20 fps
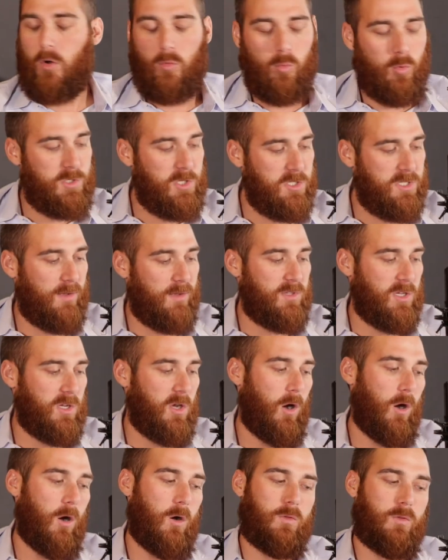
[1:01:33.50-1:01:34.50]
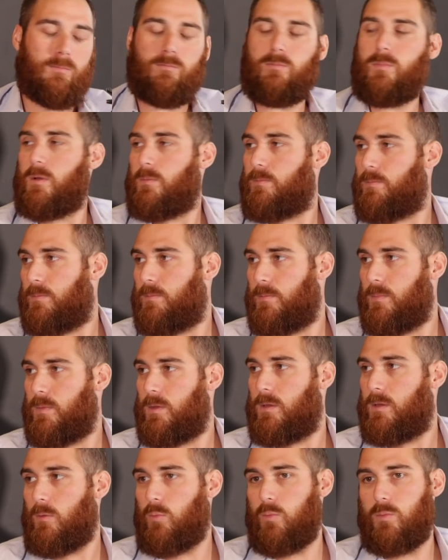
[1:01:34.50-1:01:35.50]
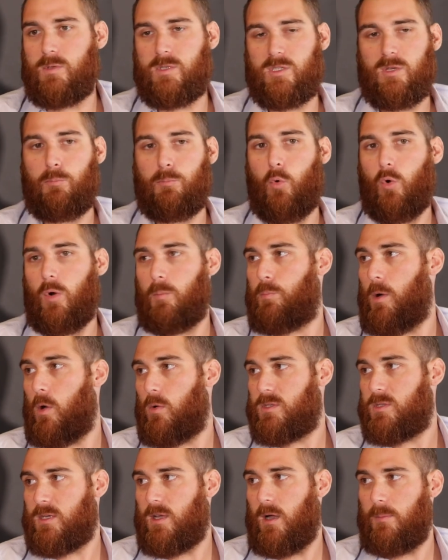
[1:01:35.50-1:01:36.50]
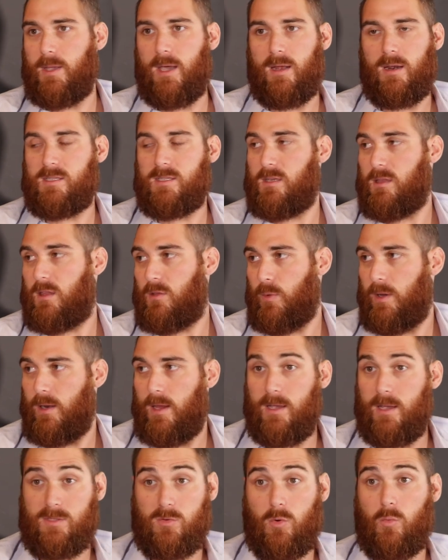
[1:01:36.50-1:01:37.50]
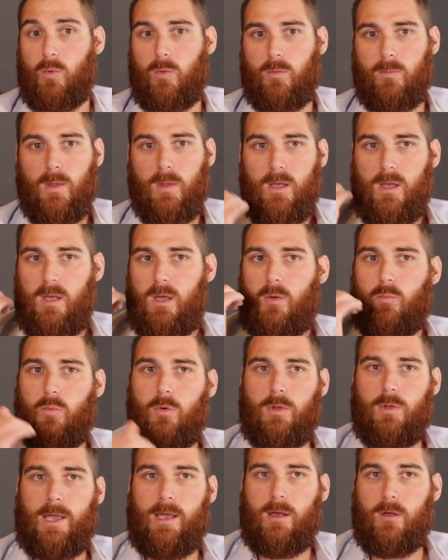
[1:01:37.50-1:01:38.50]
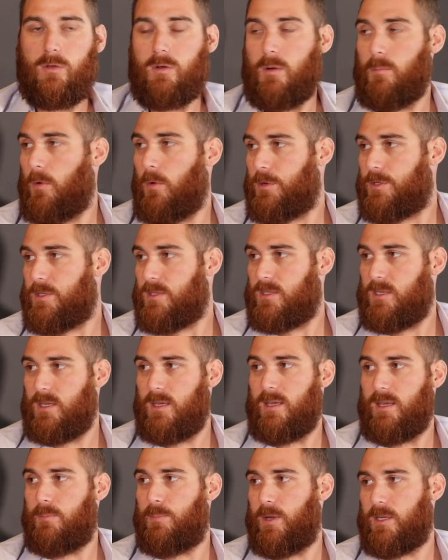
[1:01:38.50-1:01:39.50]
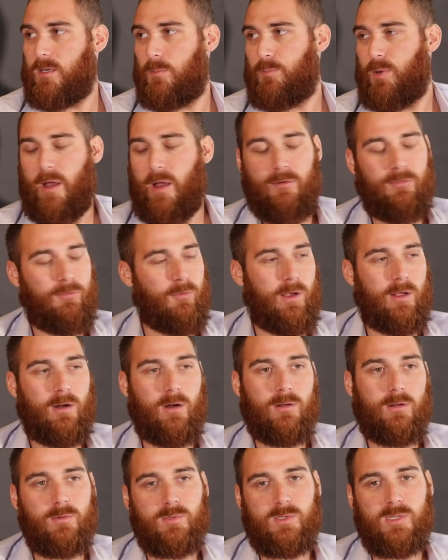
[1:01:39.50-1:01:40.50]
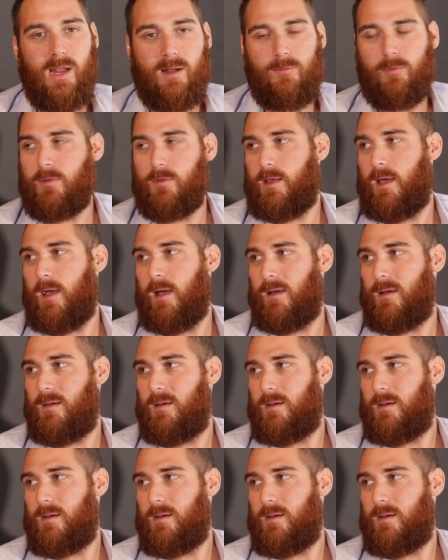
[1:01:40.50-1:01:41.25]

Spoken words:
Or we'll just have to call the support boat to come get us in 3 days, or we'll hail an emergency and get picked up by a freighter. It was never that.